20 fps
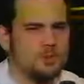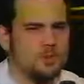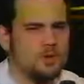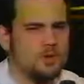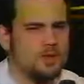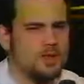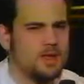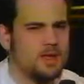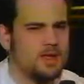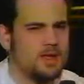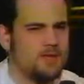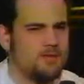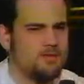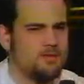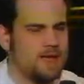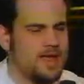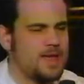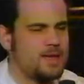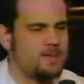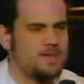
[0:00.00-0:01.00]
more like a
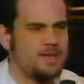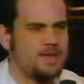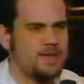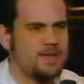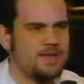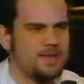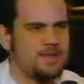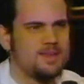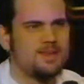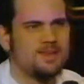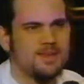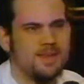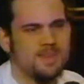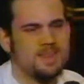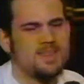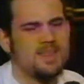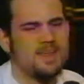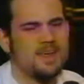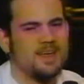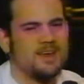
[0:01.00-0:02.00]
family kind of
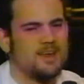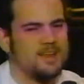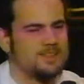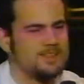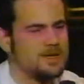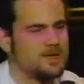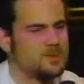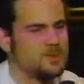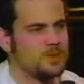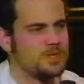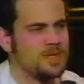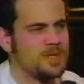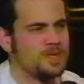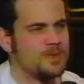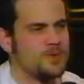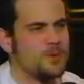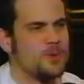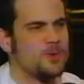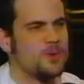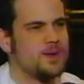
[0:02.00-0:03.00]
thing. I know it sounds really
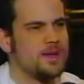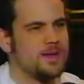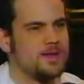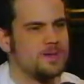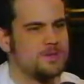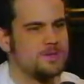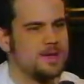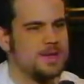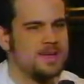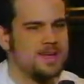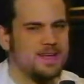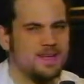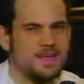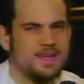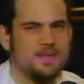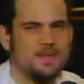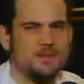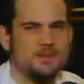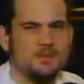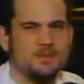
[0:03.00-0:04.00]
corny, but
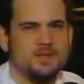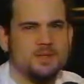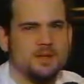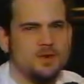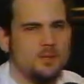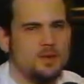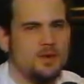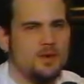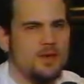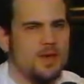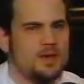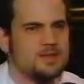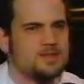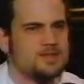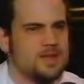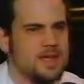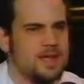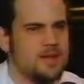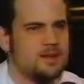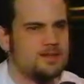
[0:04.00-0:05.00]
you know, we know how to
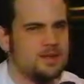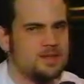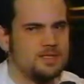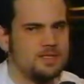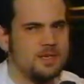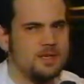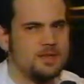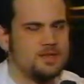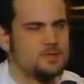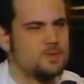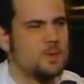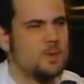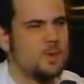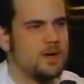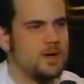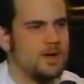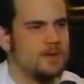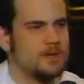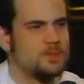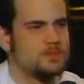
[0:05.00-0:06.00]
stay out of each other's
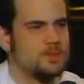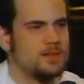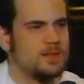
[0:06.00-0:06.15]
way. That's